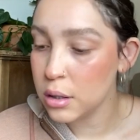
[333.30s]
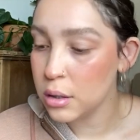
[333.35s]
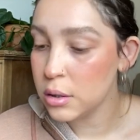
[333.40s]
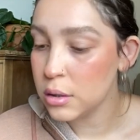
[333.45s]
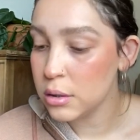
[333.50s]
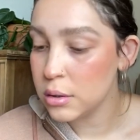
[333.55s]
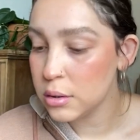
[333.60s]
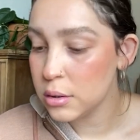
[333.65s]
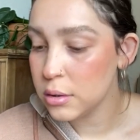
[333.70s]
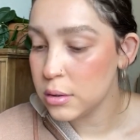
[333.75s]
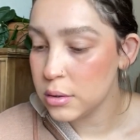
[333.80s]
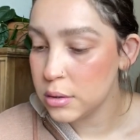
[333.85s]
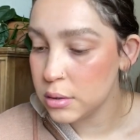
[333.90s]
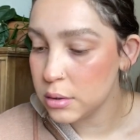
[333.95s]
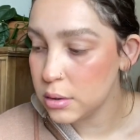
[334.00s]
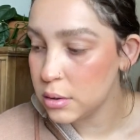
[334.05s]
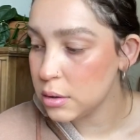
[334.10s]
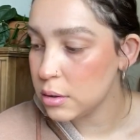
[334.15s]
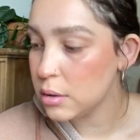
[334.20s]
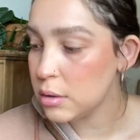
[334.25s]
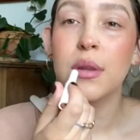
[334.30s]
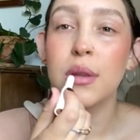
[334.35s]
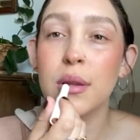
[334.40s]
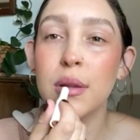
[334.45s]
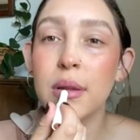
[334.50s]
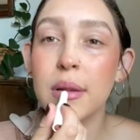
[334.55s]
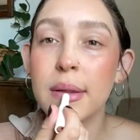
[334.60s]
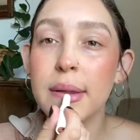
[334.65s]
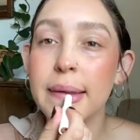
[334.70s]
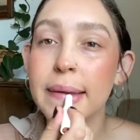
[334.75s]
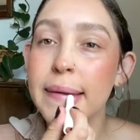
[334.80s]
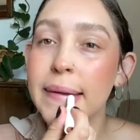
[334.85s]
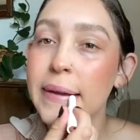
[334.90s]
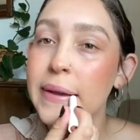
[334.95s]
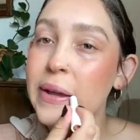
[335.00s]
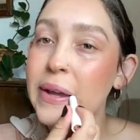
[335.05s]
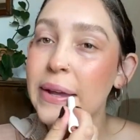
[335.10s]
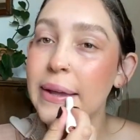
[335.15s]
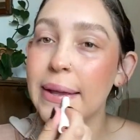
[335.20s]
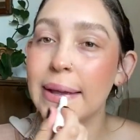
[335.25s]
And now I'm adding my lipstick.
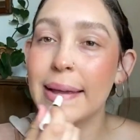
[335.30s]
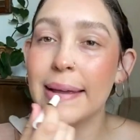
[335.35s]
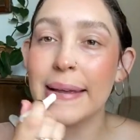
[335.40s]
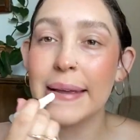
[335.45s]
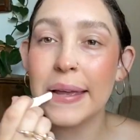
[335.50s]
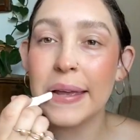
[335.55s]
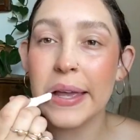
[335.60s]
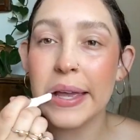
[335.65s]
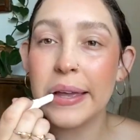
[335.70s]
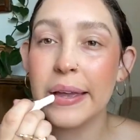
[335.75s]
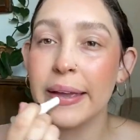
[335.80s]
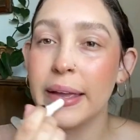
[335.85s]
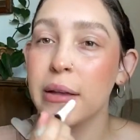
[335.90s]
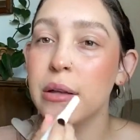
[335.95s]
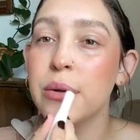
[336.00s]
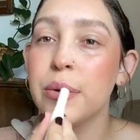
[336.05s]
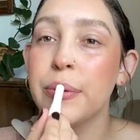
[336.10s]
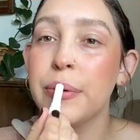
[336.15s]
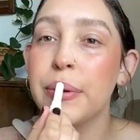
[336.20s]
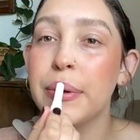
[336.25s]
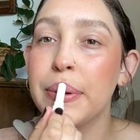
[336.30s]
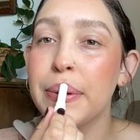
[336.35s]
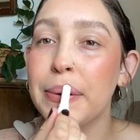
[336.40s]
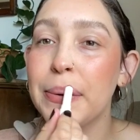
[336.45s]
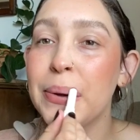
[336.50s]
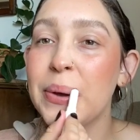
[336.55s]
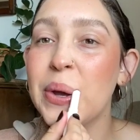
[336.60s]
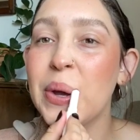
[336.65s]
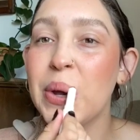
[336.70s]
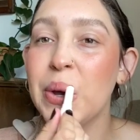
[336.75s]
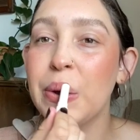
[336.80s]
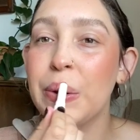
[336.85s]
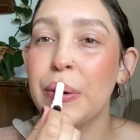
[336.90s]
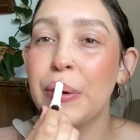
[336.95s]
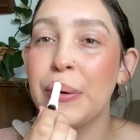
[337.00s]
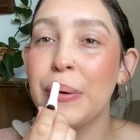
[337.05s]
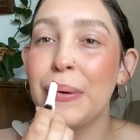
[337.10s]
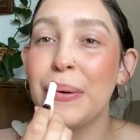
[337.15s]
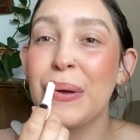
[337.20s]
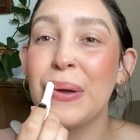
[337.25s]
This is
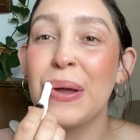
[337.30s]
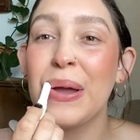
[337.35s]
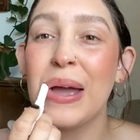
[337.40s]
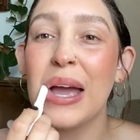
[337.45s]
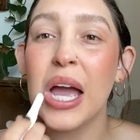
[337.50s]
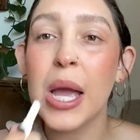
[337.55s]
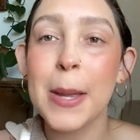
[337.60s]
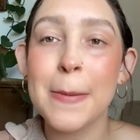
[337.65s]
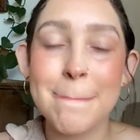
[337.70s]
Glossier's